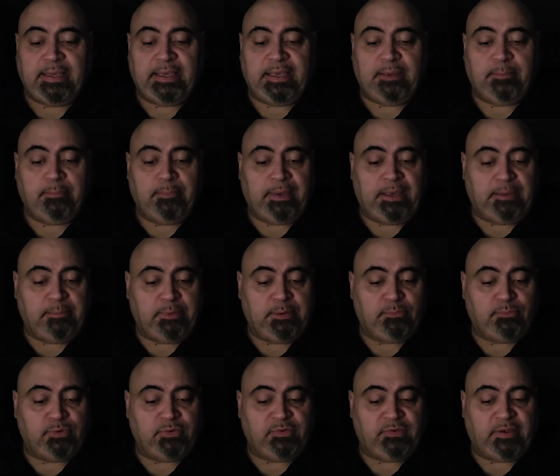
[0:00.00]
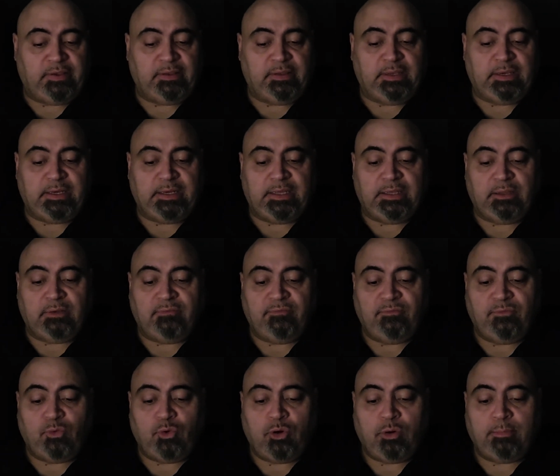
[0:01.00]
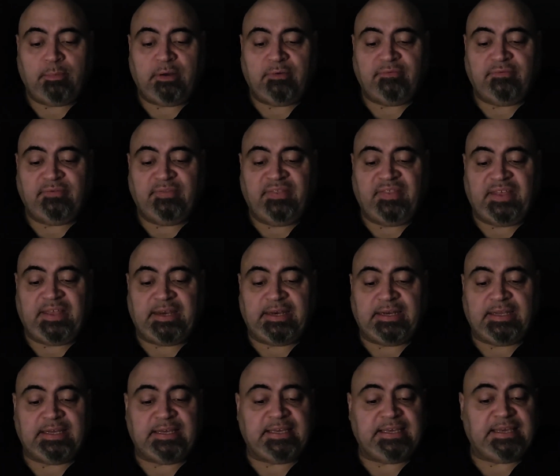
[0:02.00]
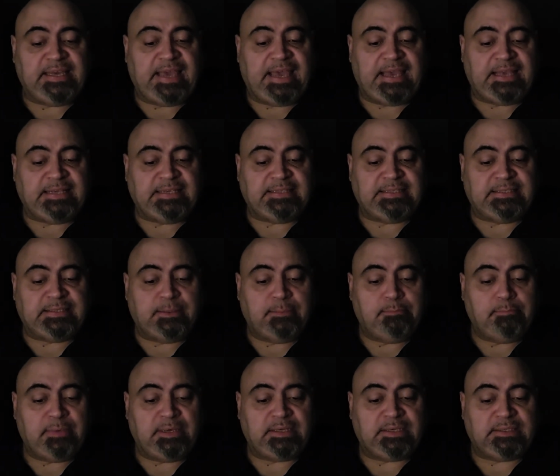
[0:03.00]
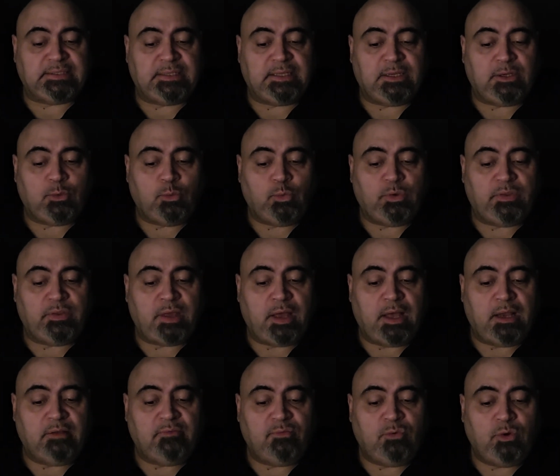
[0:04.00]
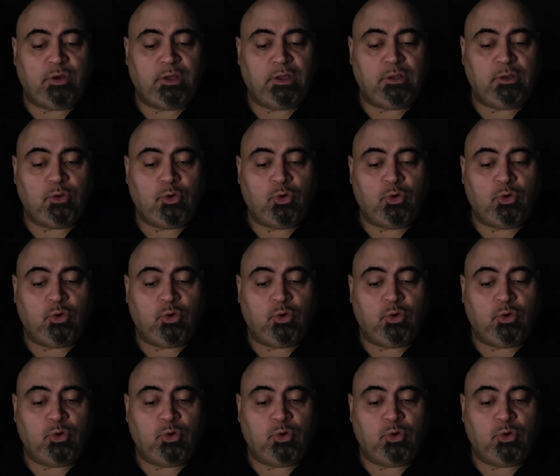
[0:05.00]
It may be presented in the form of thin cakes mixed with olive oil,